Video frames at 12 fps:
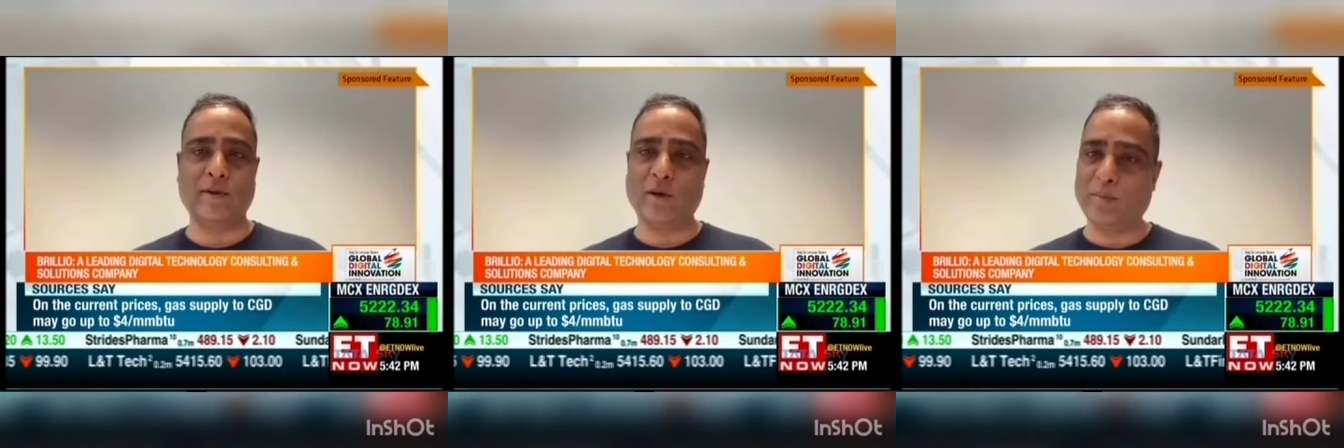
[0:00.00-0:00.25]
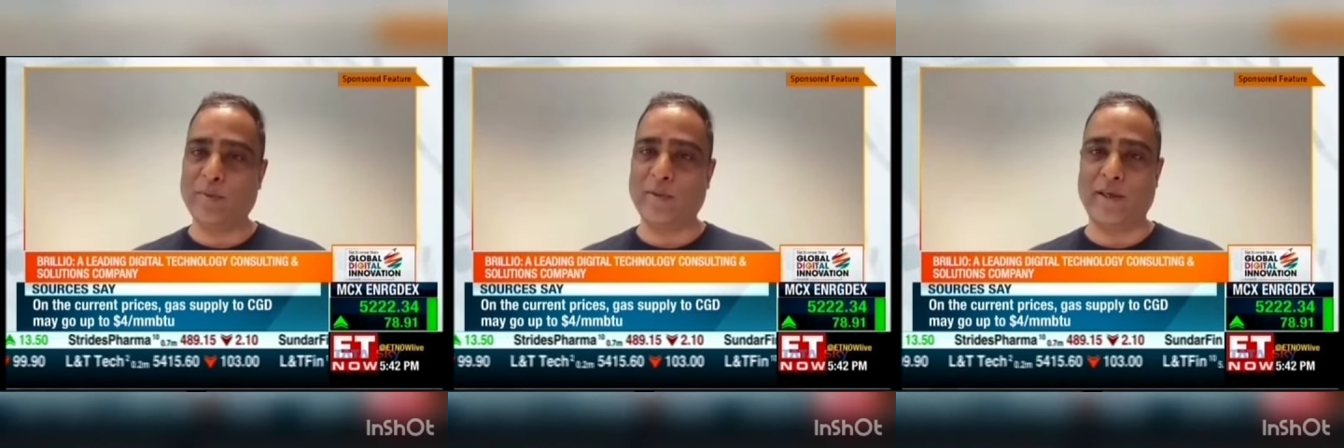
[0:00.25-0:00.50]

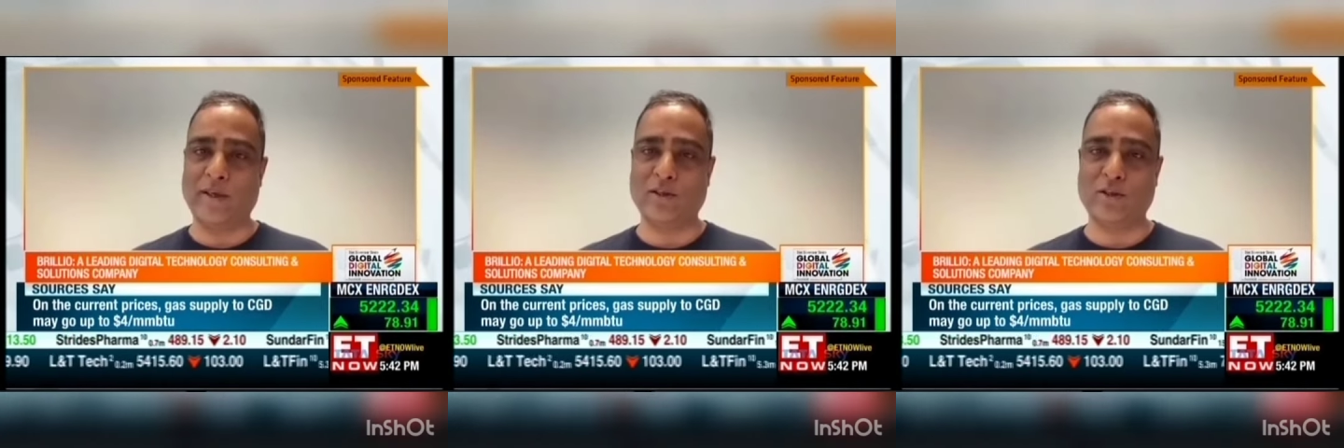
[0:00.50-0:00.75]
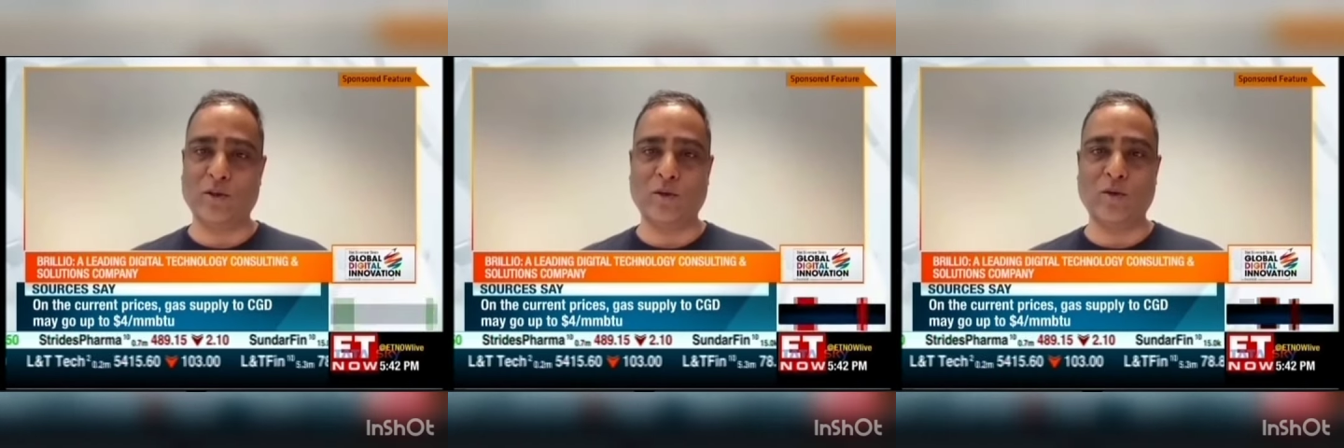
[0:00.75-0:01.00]
company,
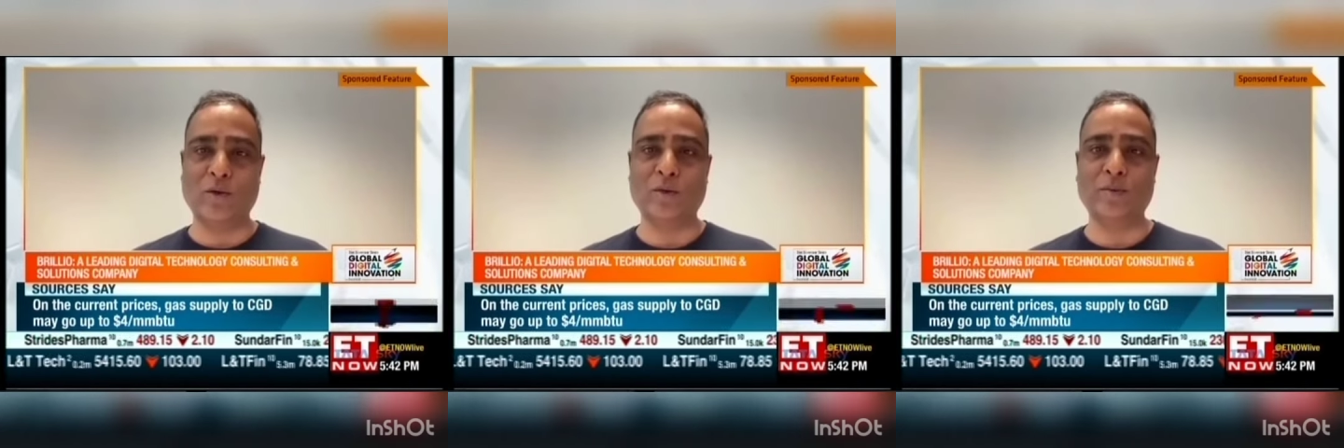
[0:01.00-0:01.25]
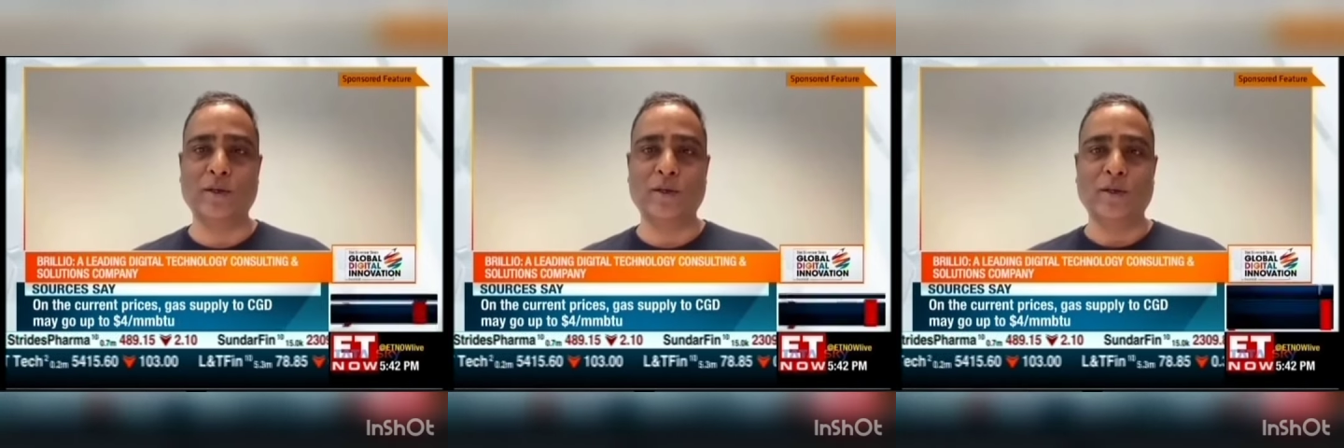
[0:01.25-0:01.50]

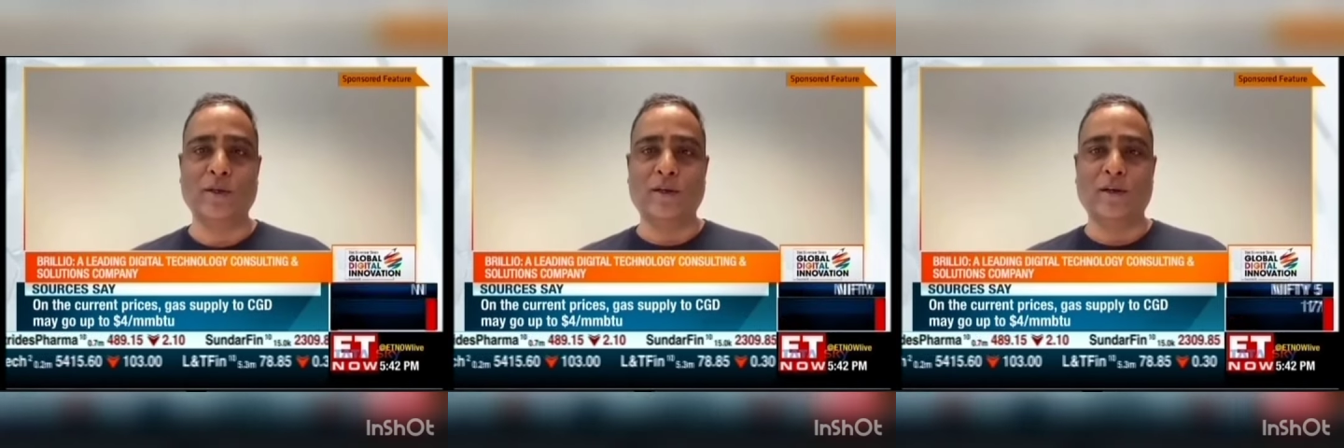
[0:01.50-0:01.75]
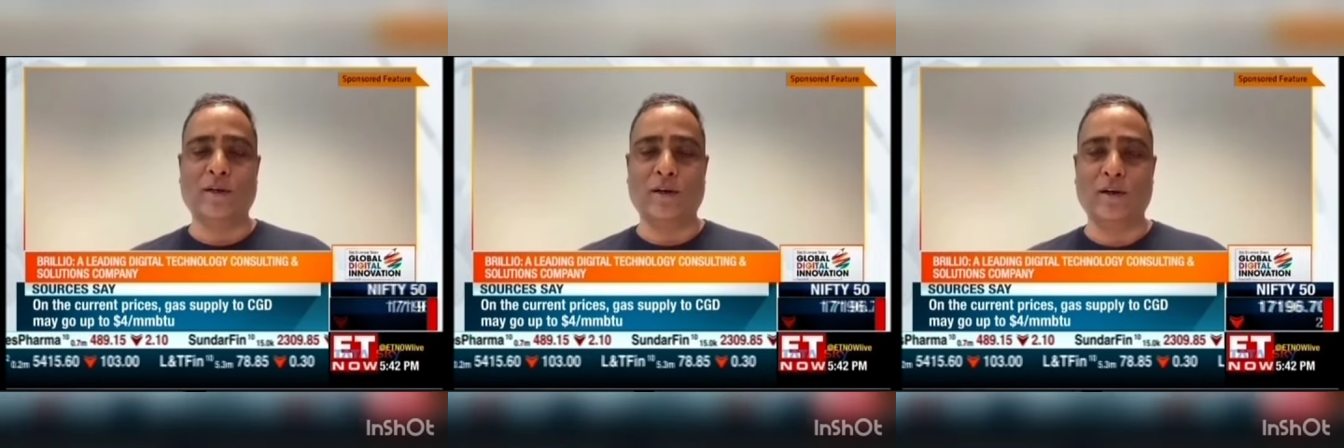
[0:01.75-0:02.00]
so
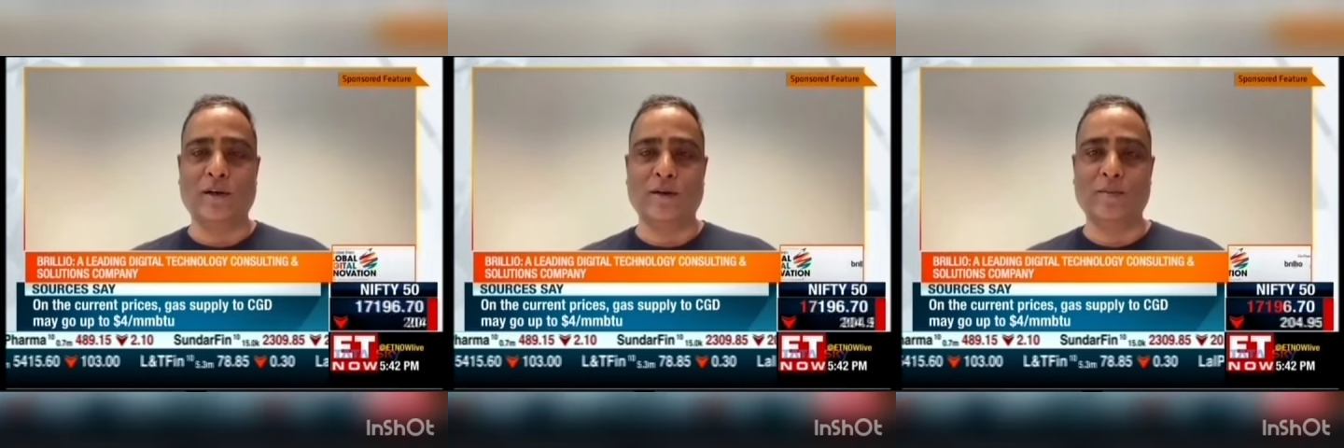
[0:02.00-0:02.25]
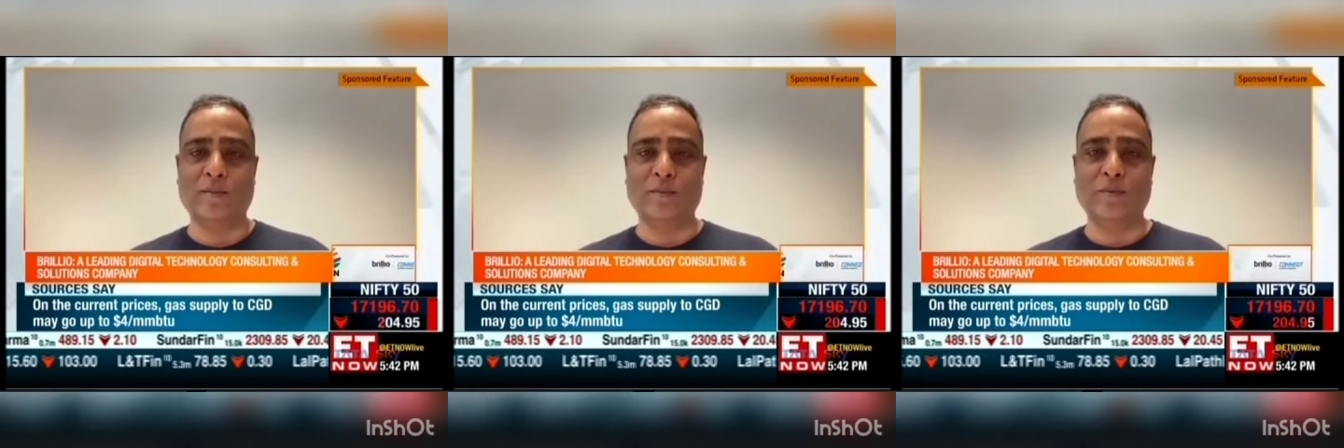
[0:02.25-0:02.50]

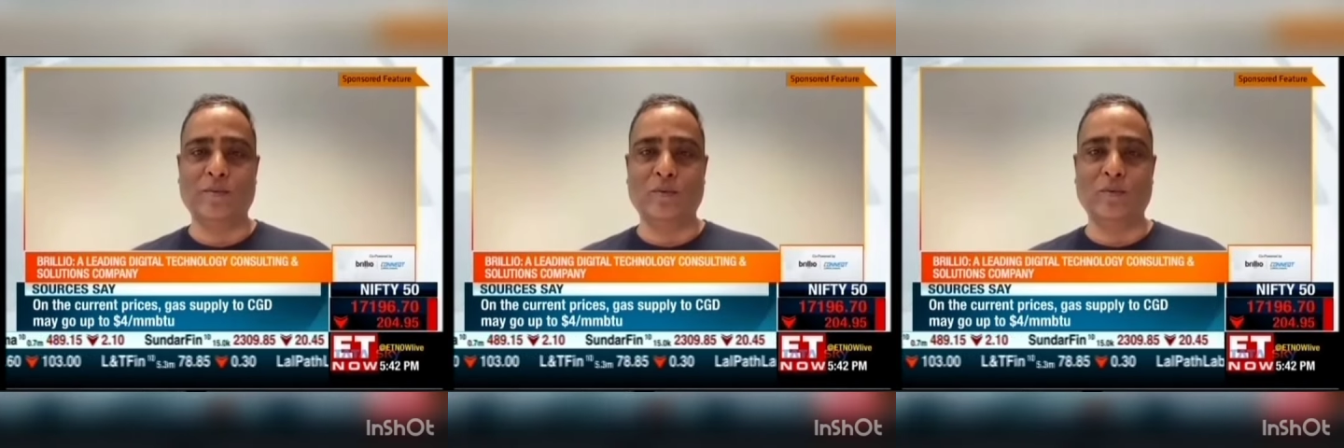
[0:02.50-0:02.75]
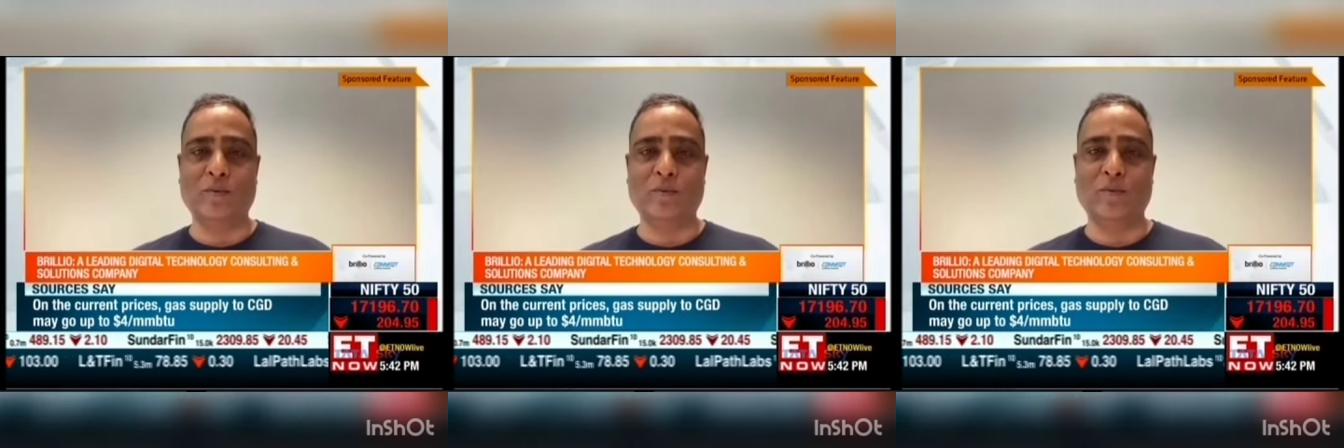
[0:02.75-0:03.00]

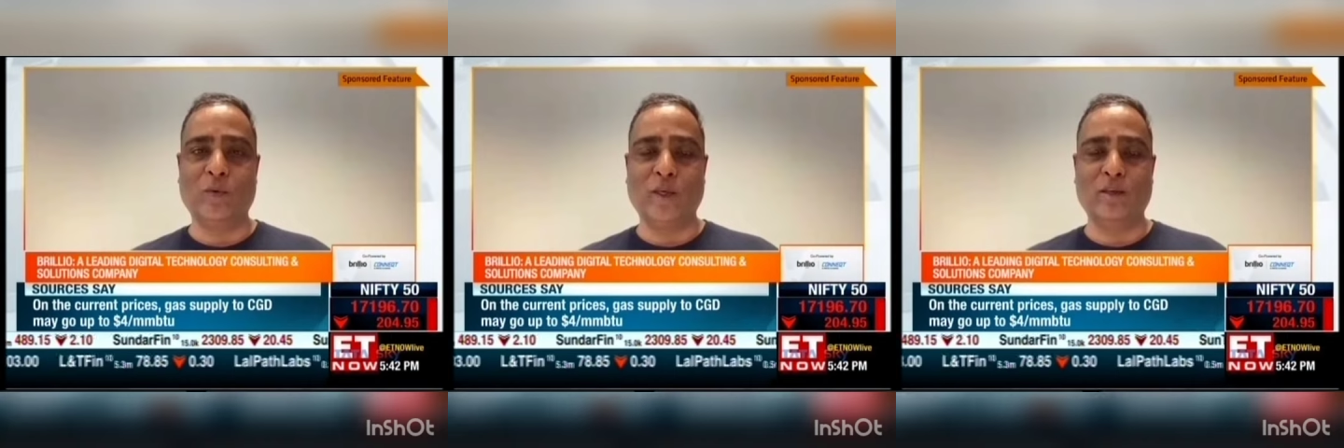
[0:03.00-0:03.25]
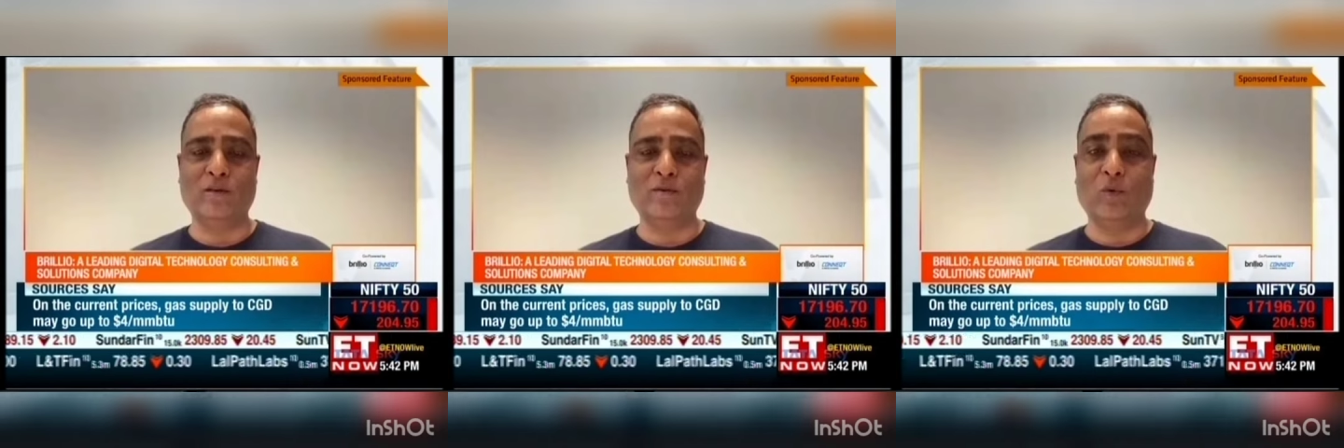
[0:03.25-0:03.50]

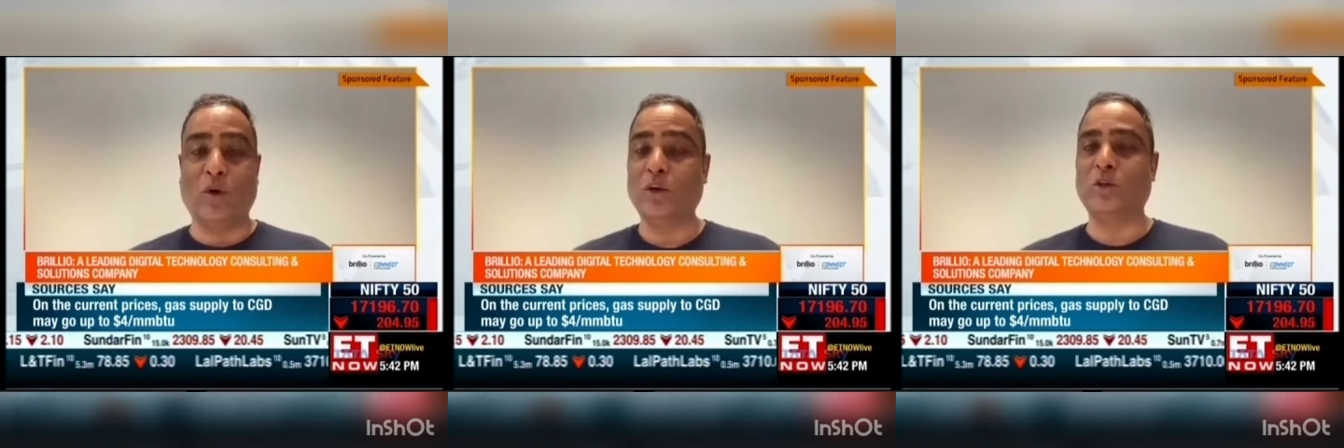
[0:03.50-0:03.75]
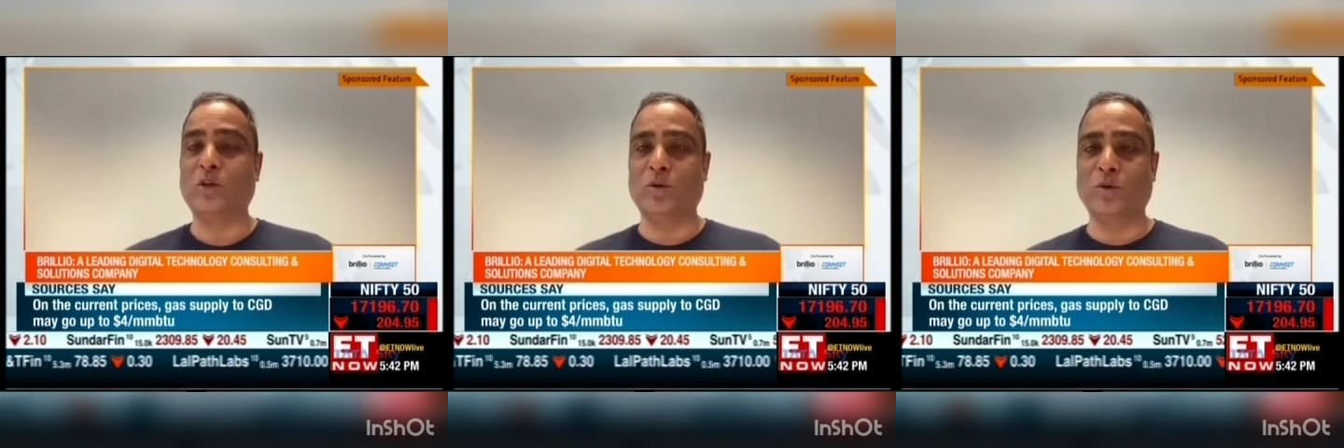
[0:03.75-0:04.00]
we
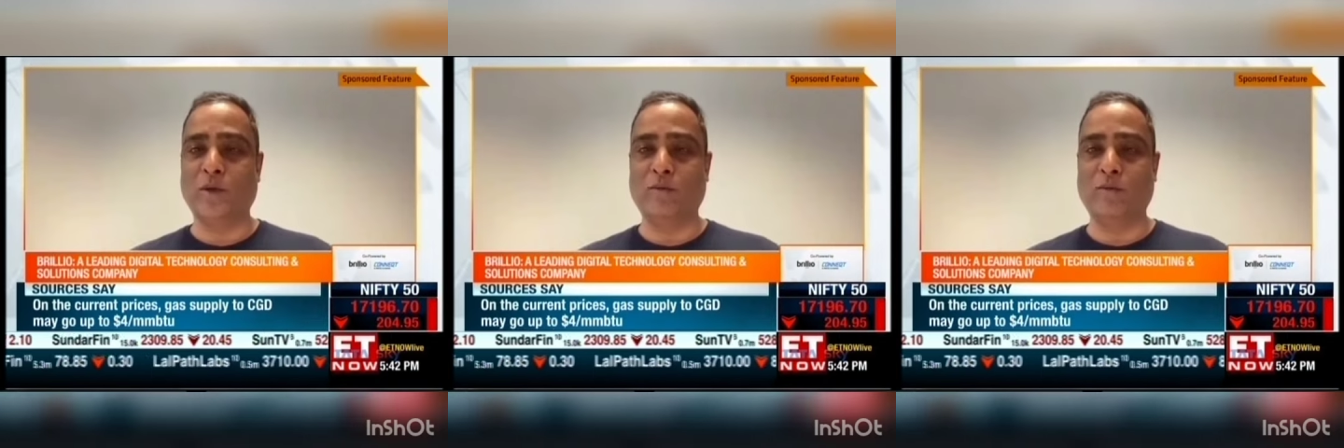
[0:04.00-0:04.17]
want to,